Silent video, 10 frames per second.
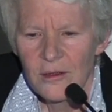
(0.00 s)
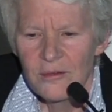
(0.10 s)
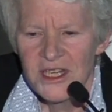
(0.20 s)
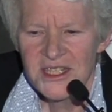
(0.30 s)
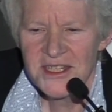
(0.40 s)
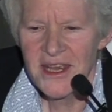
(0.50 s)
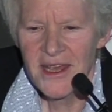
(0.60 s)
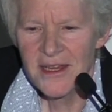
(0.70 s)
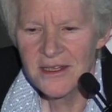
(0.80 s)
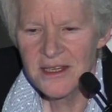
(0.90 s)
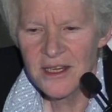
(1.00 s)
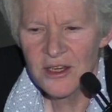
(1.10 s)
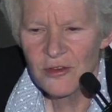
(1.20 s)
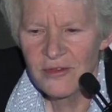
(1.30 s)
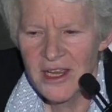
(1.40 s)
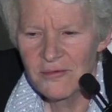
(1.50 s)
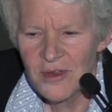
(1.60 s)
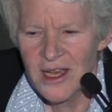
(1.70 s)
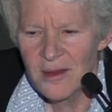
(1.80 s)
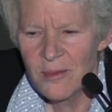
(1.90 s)
We stand in a great
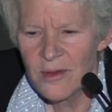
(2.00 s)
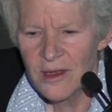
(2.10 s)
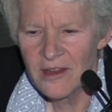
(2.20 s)
web